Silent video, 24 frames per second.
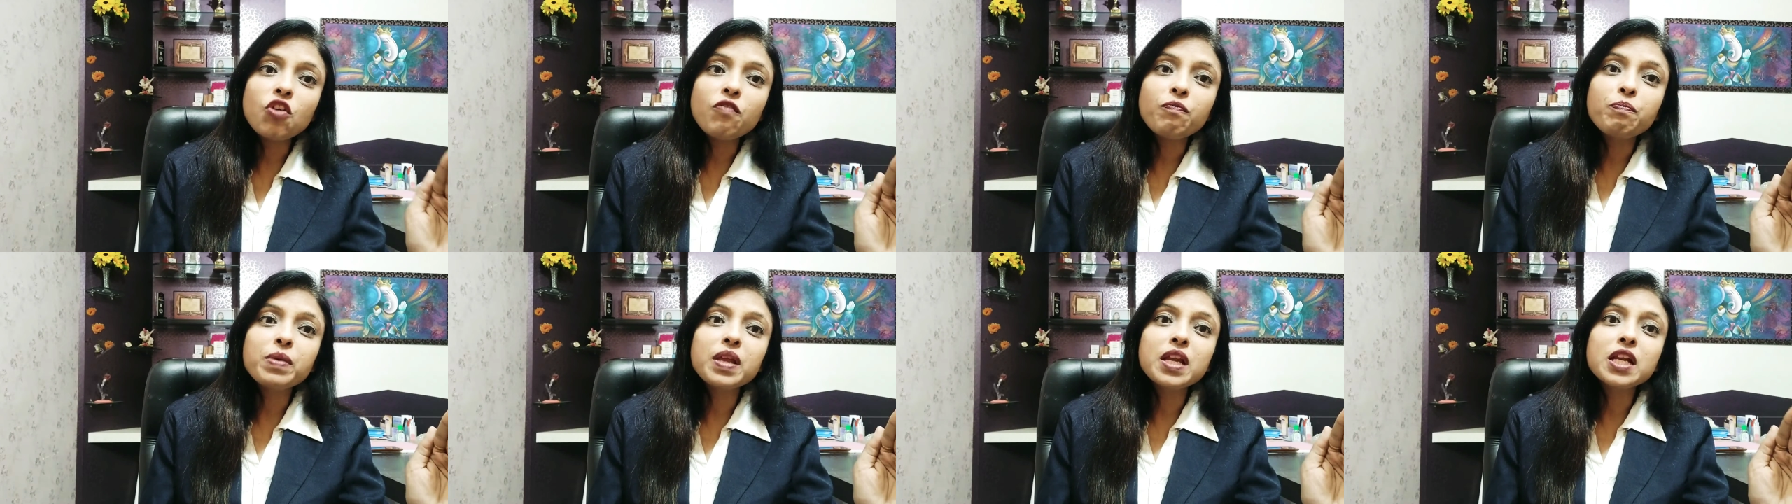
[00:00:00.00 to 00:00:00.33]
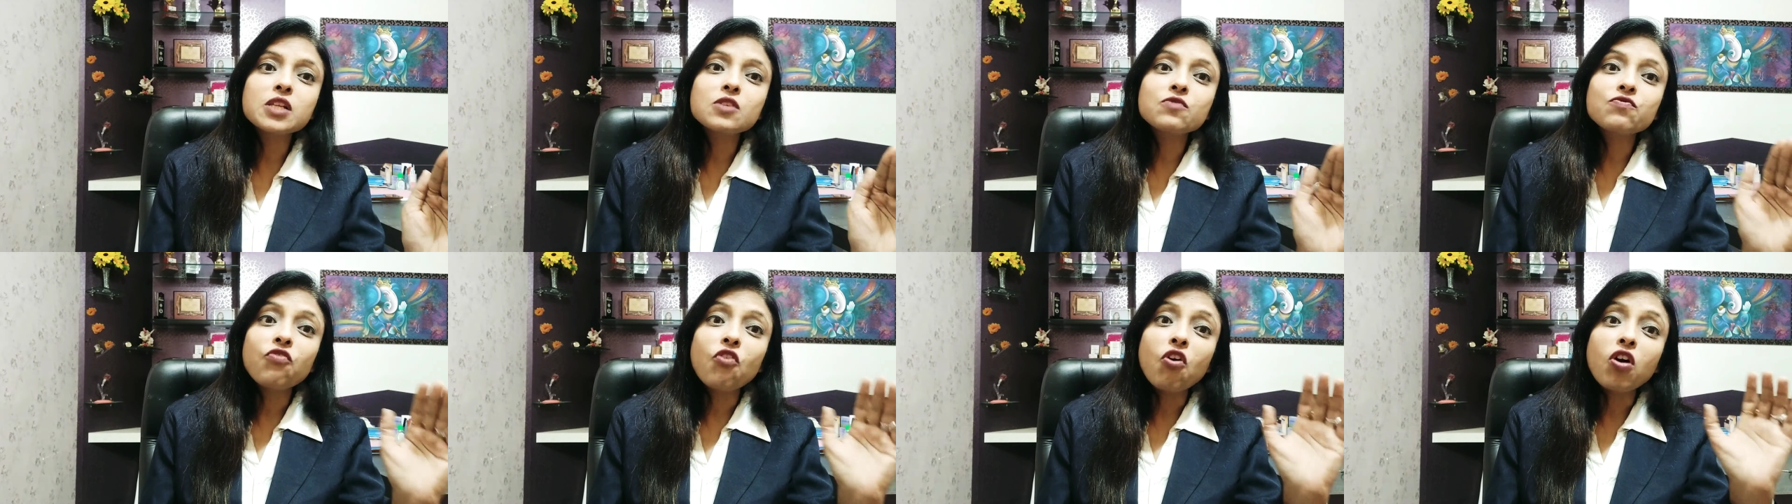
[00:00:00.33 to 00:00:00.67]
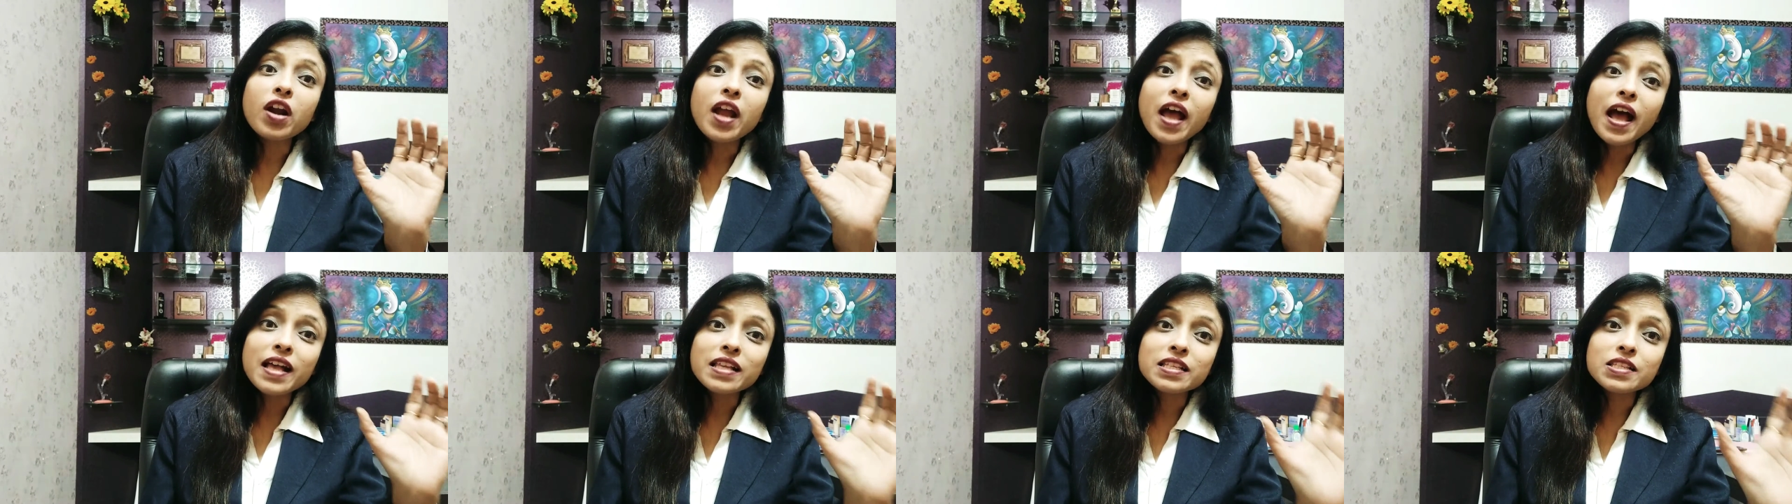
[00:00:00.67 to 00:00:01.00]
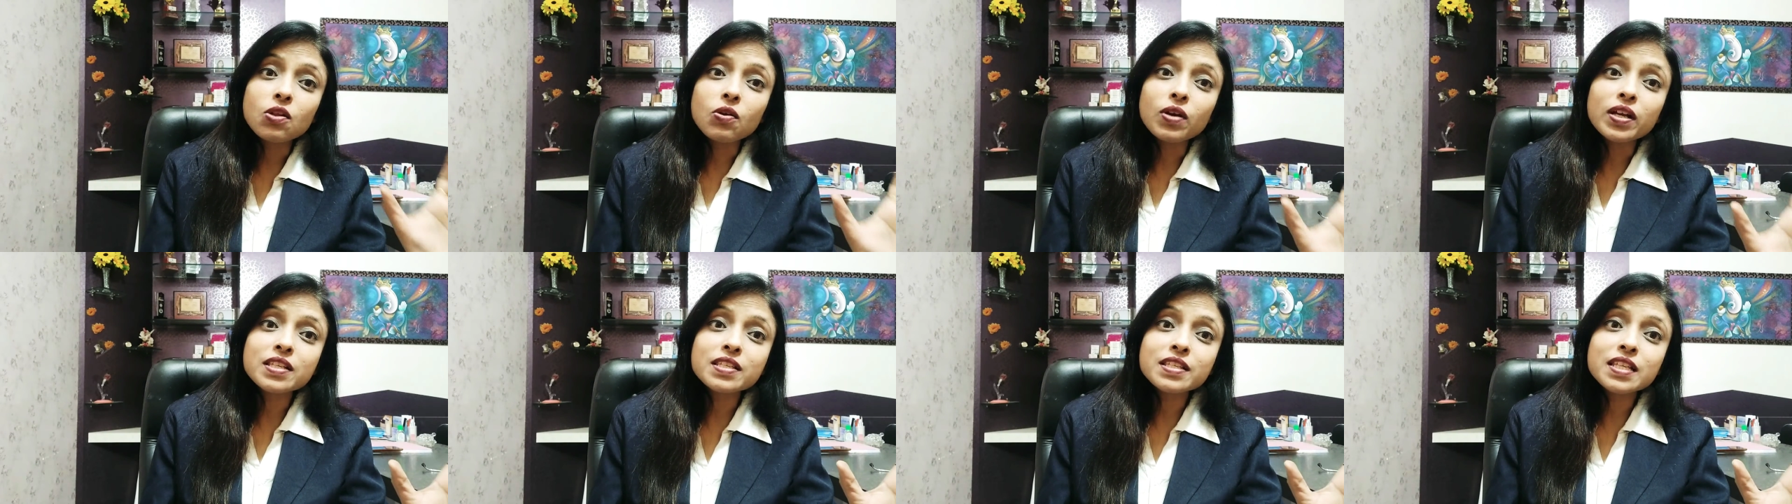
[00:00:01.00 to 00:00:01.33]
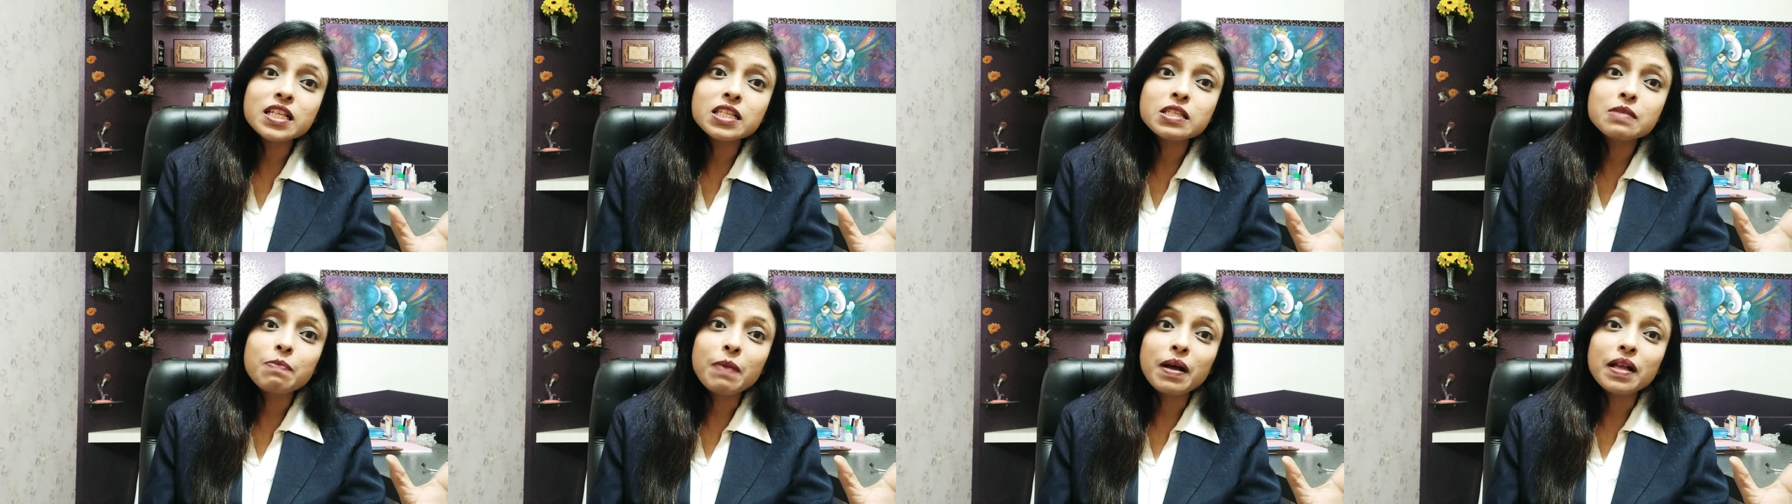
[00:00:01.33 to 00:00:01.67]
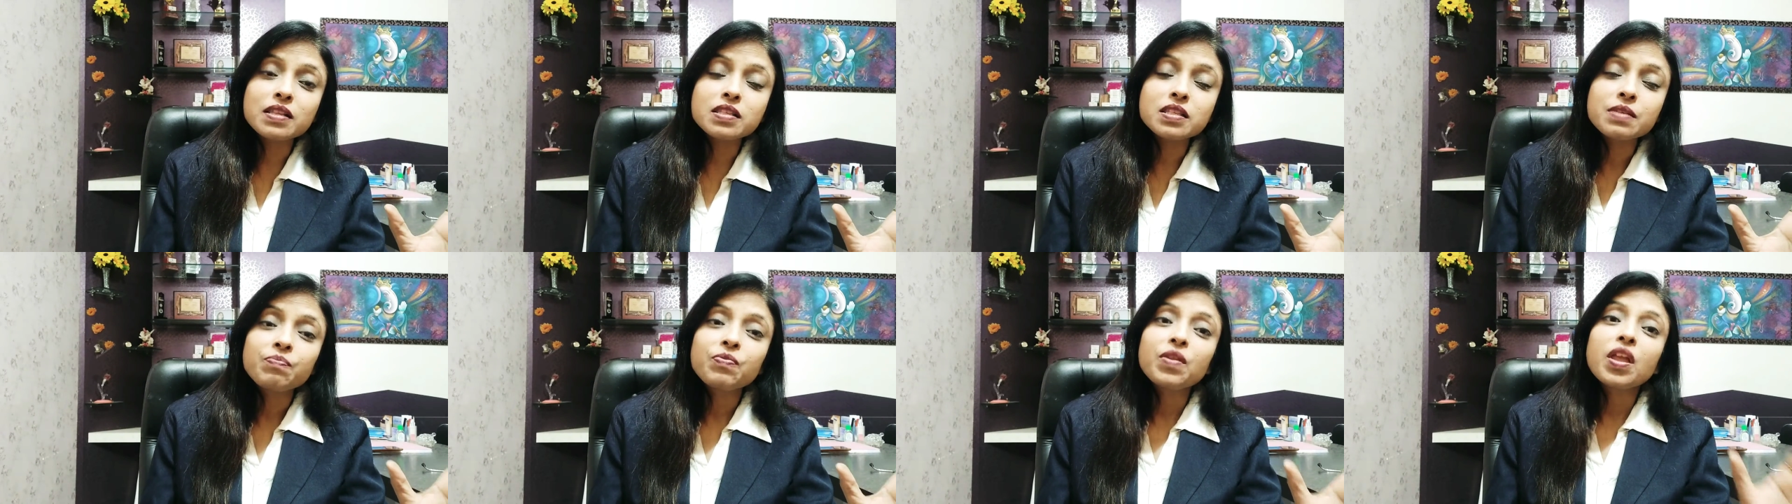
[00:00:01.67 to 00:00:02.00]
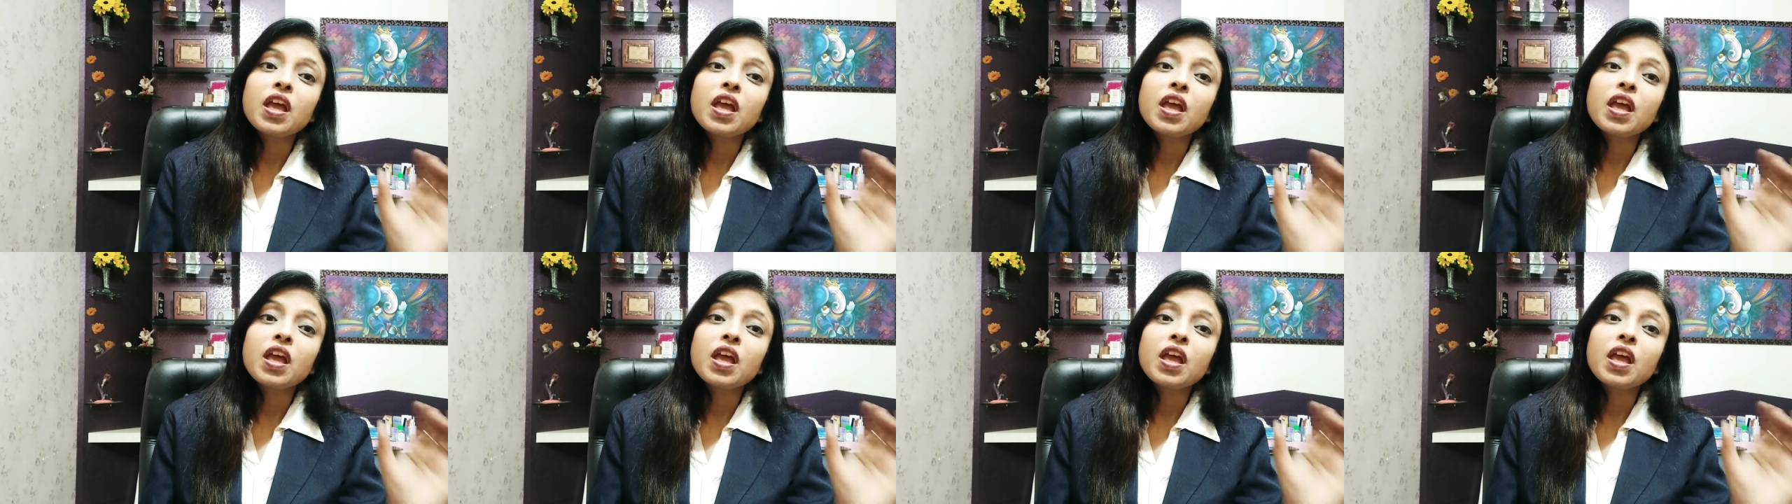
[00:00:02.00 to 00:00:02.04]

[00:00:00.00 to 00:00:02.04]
of periods for as long as 6 months.